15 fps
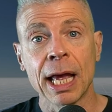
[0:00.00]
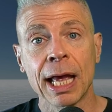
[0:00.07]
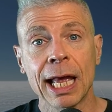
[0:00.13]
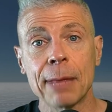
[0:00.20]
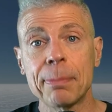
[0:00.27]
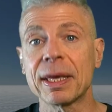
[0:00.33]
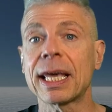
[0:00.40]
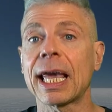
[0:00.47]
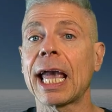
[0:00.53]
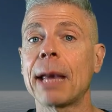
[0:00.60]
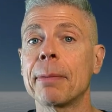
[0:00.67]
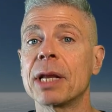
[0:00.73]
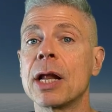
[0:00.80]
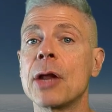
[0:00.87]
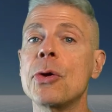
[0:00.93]
it became
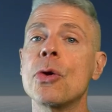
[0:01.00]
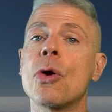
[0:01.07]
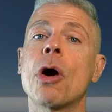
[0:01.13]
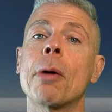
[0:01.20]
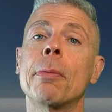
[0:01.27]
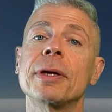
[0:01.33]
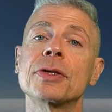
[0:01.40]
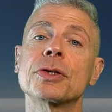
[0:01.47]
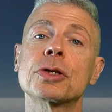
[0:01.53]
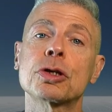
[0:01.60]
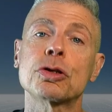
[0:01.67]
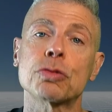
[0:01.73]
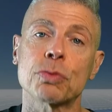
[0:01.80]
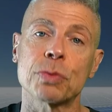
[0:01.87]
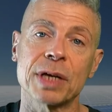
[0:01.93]
an enormous
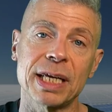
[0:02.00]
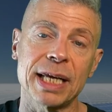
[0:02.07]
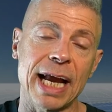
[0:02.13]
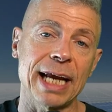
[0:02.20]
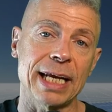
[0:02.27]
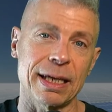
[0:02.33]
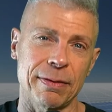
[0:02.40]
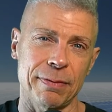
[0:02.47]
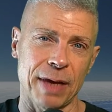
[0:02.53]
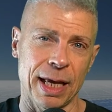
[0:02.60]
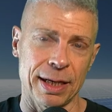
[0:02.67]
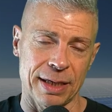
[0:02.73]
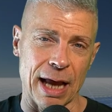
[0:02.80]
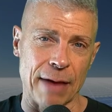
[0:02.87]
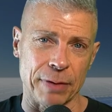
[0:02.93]
creative
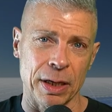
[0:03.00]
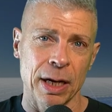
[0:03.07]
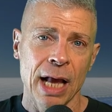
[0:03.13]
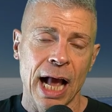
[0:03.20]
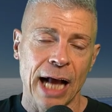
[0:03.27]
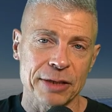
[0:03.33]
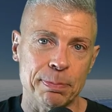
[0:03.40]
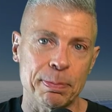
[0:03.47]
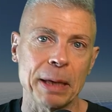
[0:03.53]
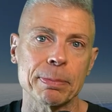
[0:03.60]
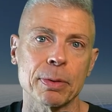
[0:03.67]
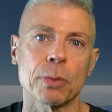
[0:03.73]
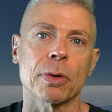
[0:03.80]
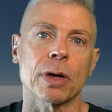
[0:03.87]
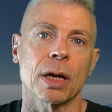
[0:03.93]
endeavor as
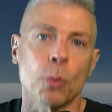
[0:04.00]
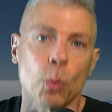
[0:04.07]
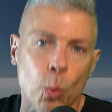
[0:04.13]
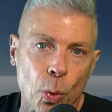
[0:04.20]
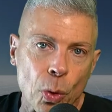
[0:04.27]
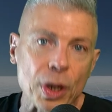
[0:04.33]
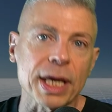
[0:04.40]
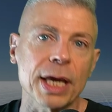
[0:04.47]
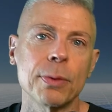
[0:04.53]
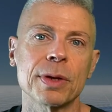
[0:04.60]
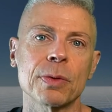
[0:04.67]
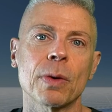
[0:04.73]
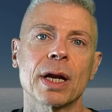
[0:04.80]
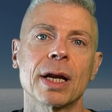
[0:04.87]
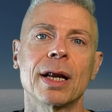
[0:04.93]
people were working with
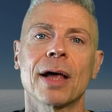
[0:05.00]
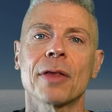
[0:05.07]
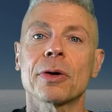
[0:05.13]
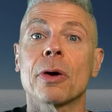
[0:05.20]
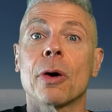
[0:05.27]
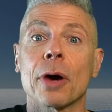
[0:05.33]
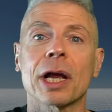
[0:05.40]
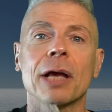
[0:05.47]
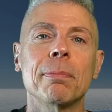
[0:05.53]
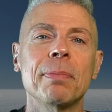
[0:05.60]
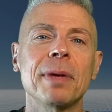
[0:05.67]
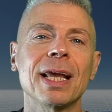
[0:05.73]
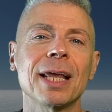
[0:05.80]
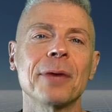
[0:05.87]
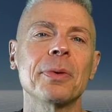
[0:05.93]
one another or
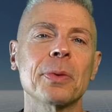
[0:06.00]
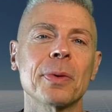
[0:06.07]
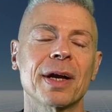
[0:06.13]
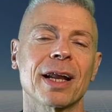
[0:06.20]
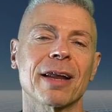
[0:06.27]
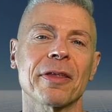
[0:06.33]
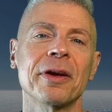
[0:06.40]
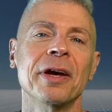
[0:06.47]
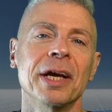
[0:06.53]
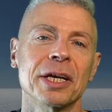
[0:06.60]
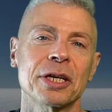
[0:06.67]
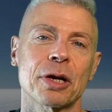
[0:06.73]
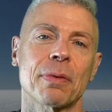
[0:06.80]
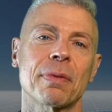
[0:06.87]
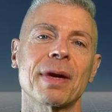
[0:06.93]
competing with one another
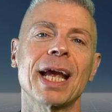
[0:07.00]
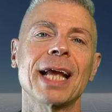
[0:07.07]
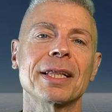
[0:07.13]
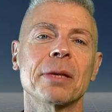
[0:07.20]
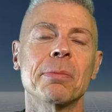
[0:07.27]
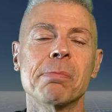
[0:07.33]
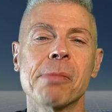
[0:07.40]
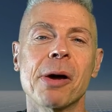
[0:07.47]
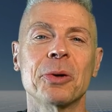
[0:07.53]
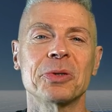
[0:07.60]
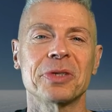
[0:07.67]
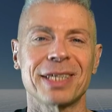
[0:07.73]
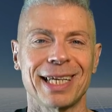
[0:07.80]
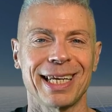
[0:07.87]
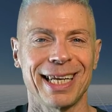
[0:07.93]
to create the
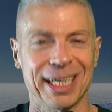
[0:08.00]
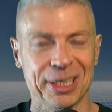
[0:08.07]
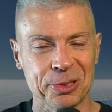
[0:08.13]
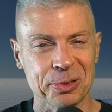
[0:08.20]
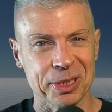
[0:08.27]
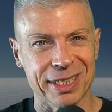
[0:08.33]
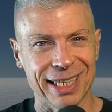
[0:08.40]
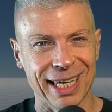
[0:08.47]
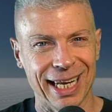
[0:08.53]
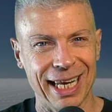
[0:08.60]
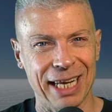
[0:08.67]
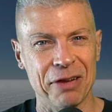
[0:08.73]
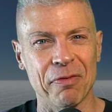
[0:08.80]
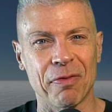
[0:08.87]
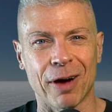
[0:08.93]
most interesting
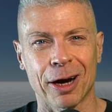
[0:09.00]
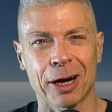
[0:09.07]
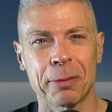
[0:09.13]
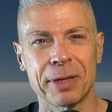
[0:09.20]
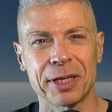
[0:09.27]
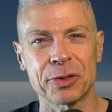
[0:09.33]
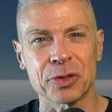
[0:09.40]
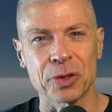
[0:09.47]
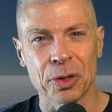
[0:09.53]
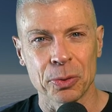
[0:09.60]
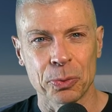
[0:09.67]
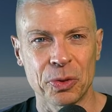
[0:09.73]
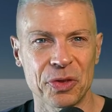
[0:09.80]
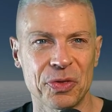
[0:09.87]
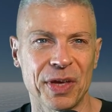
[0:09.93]
environments
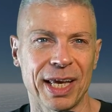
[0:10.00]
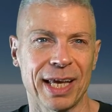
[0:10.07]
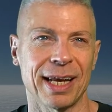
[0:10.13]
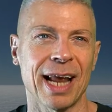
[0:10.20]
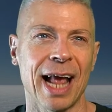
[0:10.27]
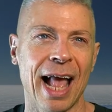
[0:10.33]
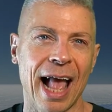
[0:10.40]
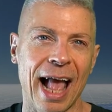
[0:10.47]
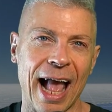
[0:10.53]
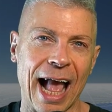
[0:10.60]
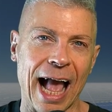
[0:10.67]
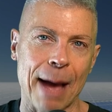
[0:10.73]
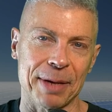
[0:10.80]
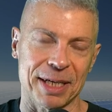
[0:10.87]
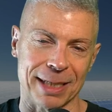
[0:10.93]
within
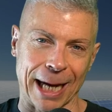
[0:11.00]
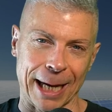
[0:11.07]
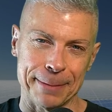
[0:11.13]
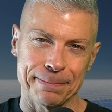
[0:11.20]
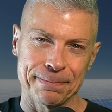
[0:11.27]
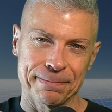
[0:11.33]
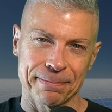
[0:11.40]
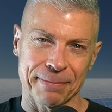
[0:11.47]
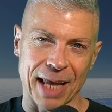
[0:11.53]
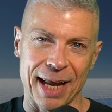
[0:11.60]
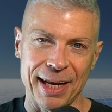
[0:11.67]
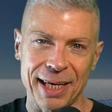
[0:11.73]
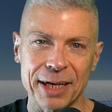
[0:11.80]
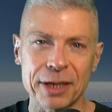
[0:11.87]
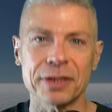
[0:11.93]
Habitat. And
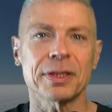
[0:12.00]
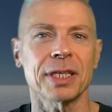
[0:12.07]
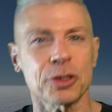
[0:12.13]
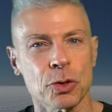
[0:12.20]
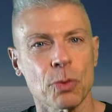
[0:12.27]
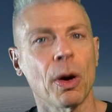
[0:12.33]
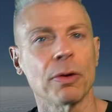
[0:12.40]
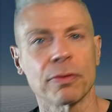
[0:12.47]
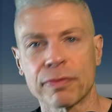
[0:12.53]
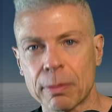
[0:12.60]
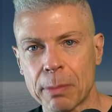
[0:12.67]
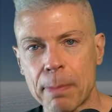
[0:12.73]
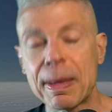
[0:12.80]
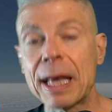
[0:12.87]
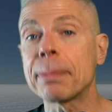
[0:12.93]
here, this quote from
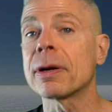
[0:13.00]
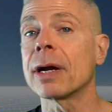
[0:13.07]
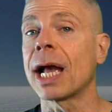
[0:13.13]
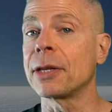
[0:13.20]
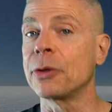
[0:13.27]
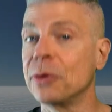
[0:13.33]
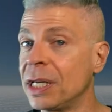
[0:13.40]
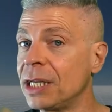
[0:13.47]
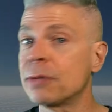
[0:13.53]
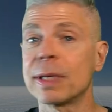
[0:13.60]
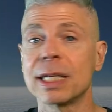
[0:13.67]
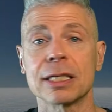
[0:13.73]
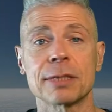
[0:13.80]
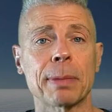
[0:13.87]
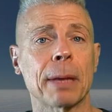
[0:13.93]
a paper, and you need to read
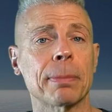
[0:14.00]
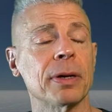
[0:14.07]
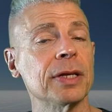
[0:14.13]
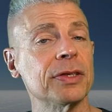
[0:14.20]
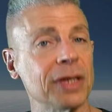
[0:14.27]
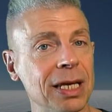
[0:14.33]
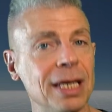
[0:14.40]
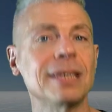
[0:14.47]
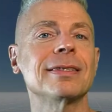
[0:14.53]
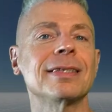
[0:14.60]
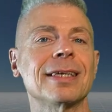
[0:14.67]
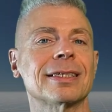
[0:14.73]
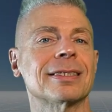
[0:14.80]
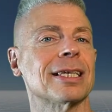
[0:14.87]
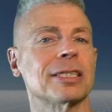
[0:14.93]
this paper, it's easily
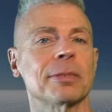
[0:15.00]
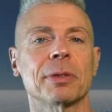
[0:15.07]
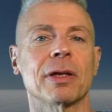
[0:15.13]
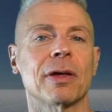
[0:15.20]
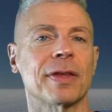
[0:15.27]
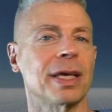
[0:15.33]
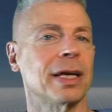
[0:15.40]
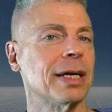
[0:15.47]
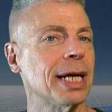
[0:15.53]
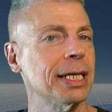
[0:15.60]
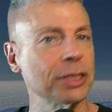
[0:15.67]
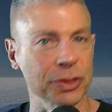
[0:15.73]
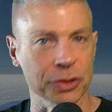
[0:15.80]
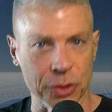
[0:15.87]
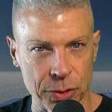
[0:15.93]
accessible on the internet,
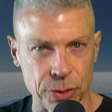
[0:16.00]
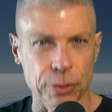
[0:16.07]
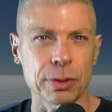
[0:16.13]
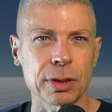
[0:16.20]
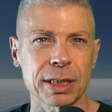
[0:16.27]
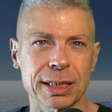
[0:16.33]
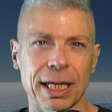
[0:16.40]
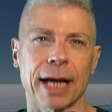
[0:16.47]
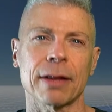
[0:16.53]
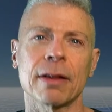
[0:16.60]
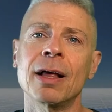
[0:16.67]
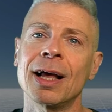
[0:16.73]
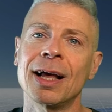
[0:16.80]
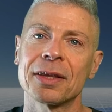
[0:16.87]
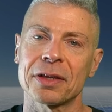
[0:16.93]
just Google the title,
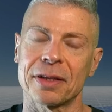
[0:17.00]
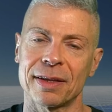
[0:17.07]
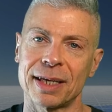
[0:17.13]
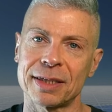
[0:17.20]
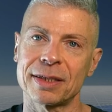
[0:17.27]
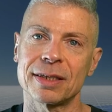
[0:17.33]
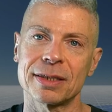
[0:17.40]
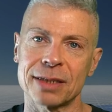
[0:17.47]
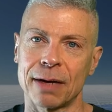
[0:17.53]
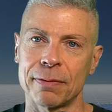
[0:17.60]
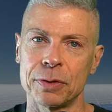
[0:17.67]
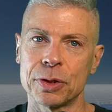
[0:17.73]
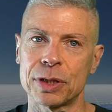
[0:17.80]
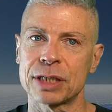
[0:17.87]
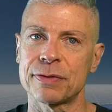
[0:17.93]
The Lessons of
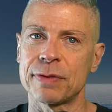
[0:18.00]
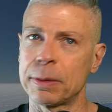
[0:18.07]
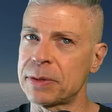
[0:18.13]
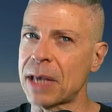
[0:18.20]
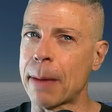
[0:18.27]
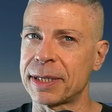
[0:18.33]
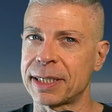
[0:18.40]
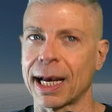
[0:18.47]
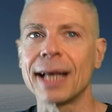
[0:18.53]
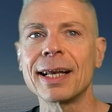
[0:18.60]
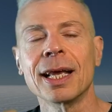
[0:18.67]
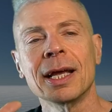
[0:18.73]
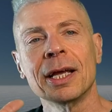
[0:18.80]
Lucasfilm's Habitat.